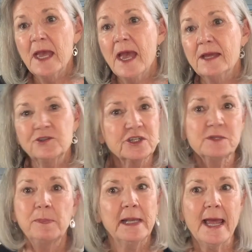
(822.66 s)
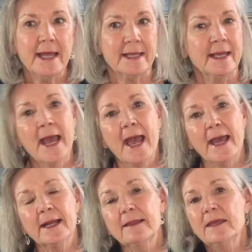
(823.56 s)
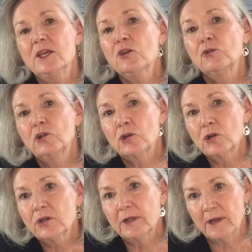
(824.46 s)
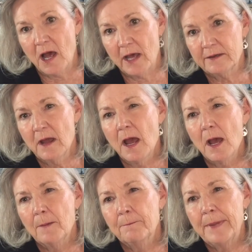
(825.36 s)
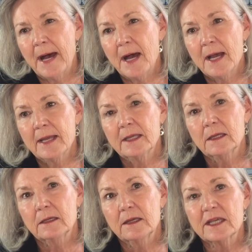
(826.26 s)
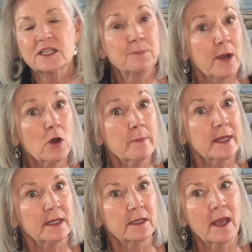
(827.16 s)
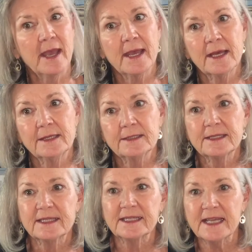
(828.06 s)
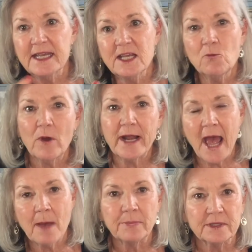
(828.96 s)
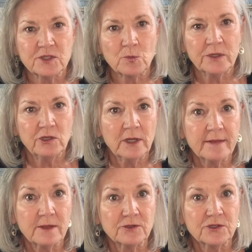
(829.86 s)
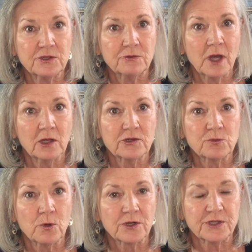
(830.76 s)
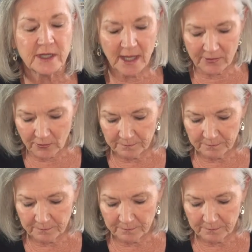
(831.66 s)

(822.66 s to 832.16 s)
Just play. And I think you'll learn a lot by experimenting and seeing what happens when you let those two colors work together.